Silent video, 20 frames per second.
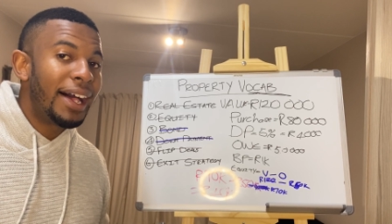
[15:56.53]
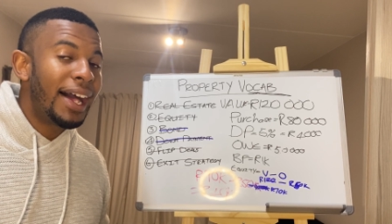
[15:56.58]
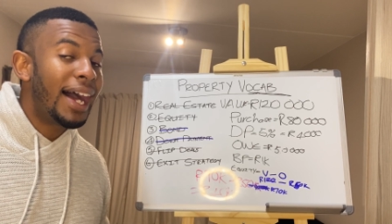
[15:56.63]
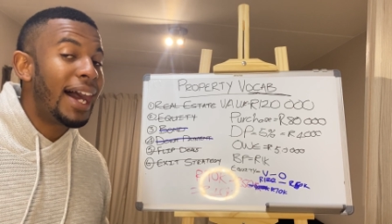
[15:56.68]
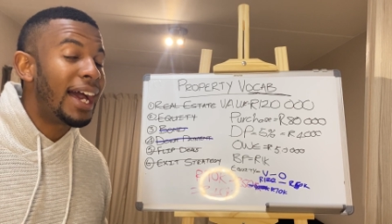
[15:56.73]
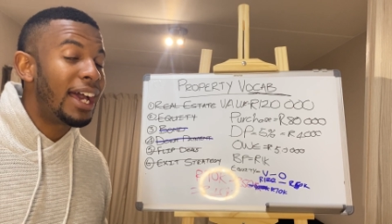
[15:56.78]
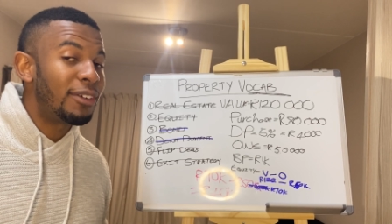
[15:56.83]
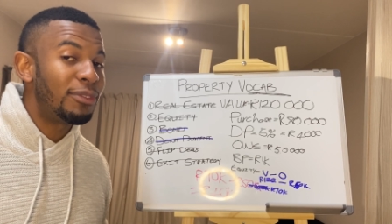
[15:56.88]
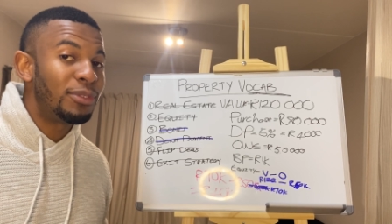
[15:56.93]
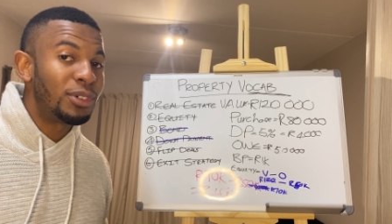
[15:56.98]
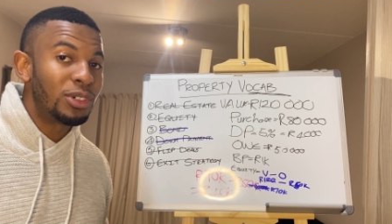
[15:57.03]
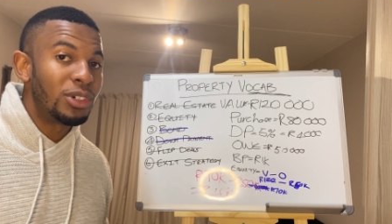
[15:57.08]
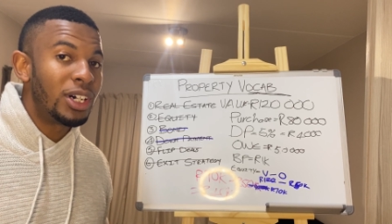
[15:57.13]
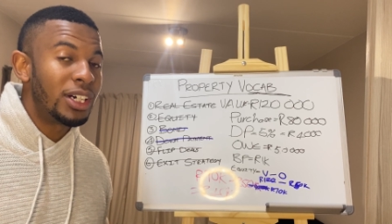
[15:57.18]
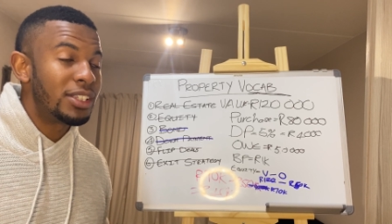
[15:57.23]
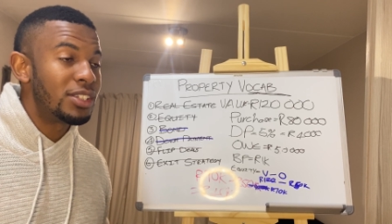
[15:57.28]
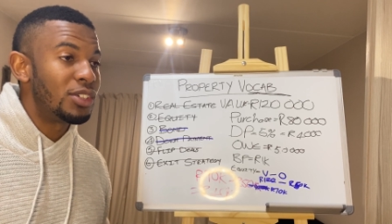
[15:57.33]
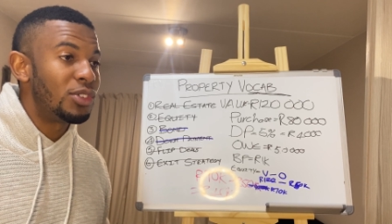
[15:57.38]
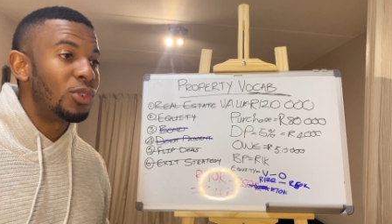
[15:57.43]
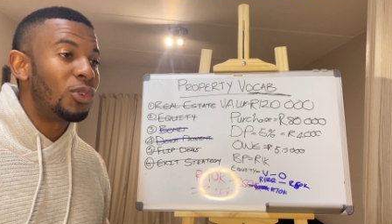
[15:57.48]
I have
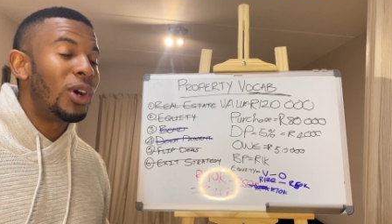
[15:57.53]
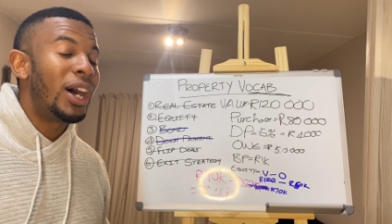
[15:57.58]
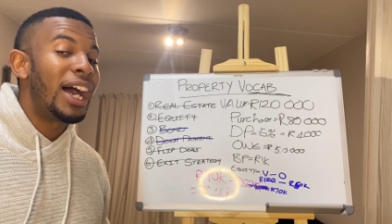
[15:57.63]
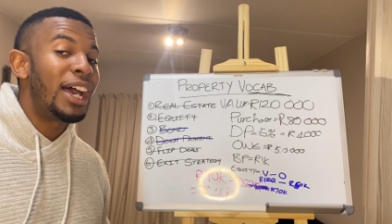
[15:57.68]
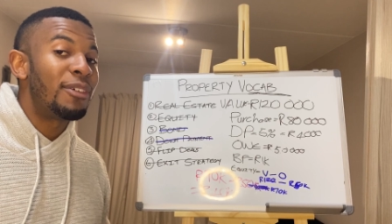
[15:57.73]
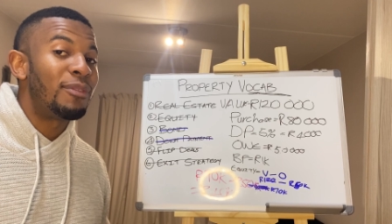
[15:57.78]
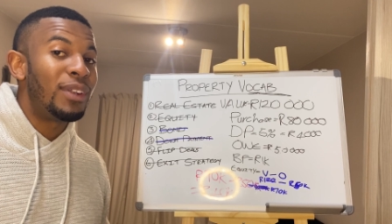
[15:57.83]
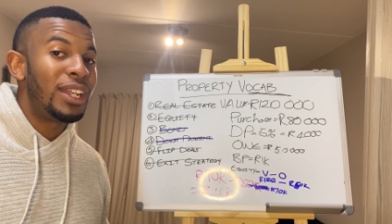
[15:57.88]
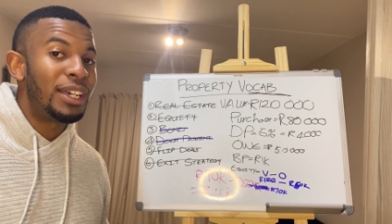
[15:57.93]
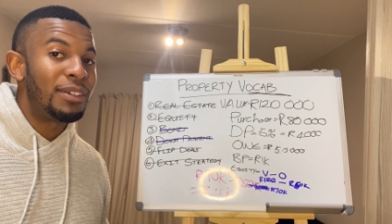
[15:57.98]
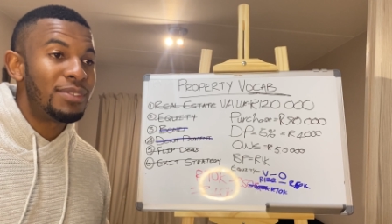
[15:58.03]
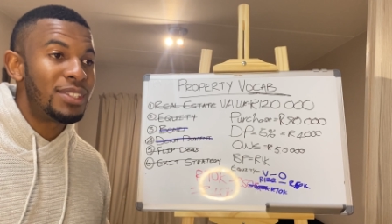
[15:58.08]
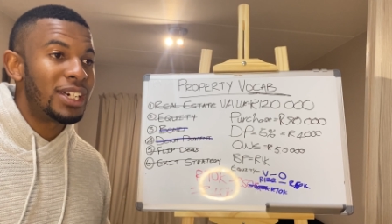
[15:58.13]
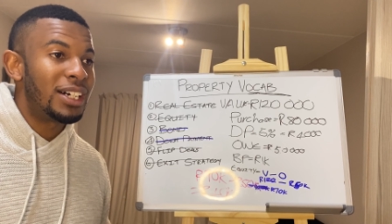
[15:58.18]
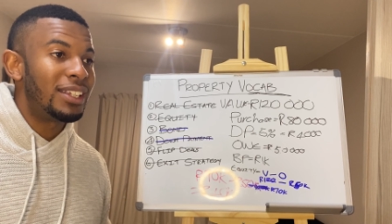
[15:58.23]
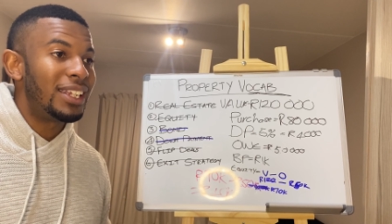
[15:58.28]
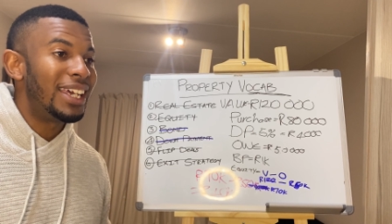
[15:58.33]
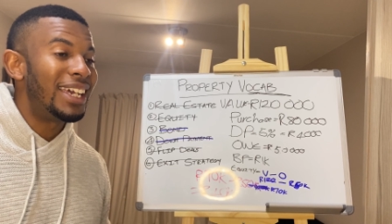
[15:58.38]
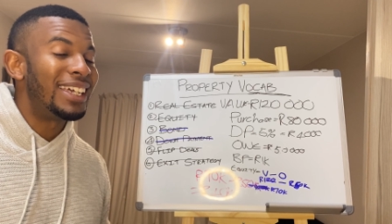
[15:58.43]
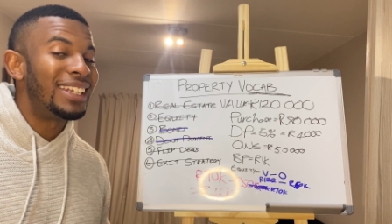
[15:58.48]
forgotten or I have left
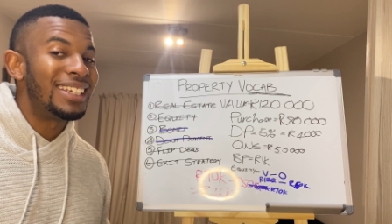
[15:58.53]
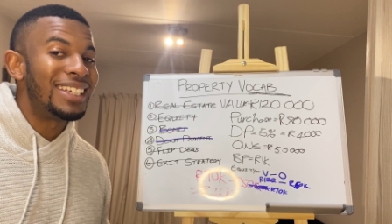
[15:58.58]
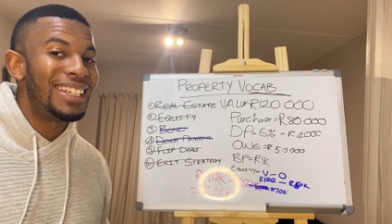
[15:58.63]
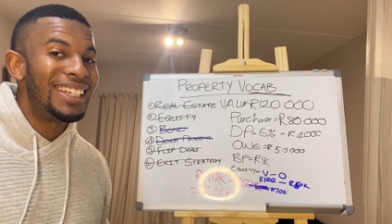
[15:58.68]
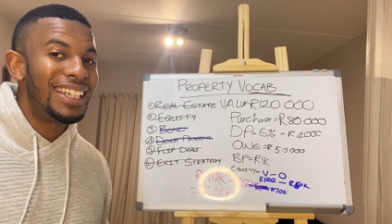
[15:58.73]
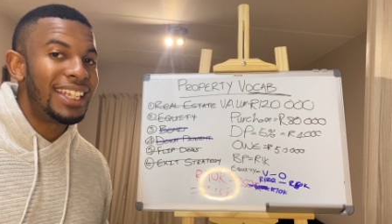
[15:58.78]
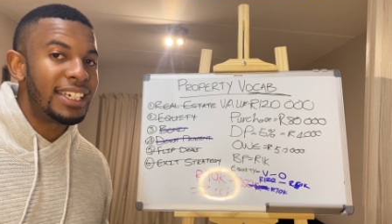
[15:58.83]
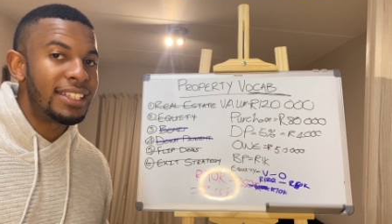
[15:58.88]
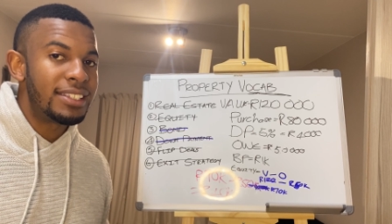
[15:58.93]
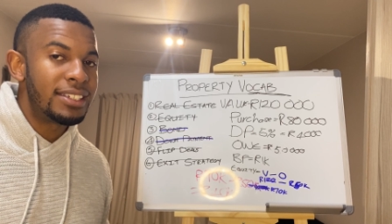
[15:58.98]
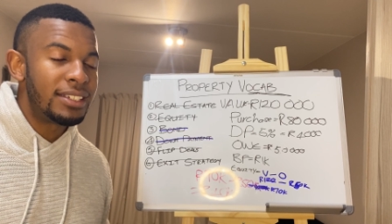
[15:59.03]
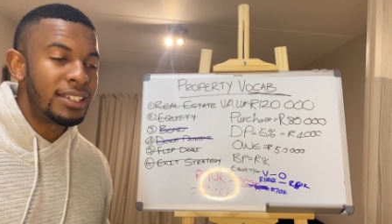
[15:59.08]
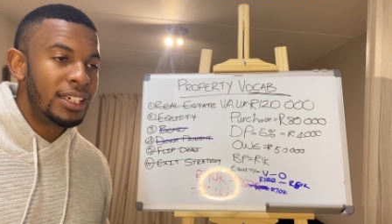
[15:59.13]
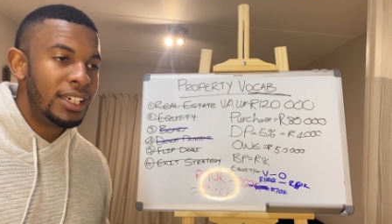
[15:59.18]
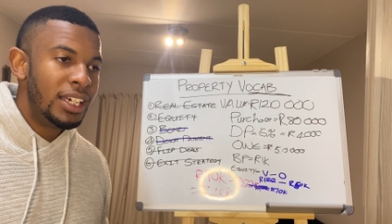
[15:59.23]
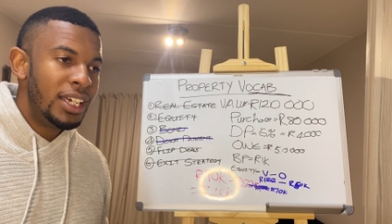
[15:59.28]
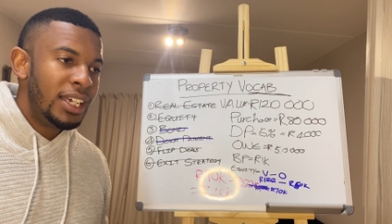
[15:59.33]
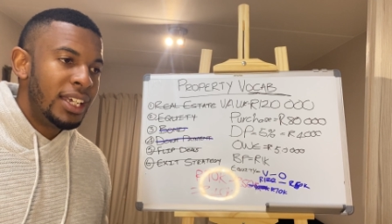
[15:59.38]
out and neglected.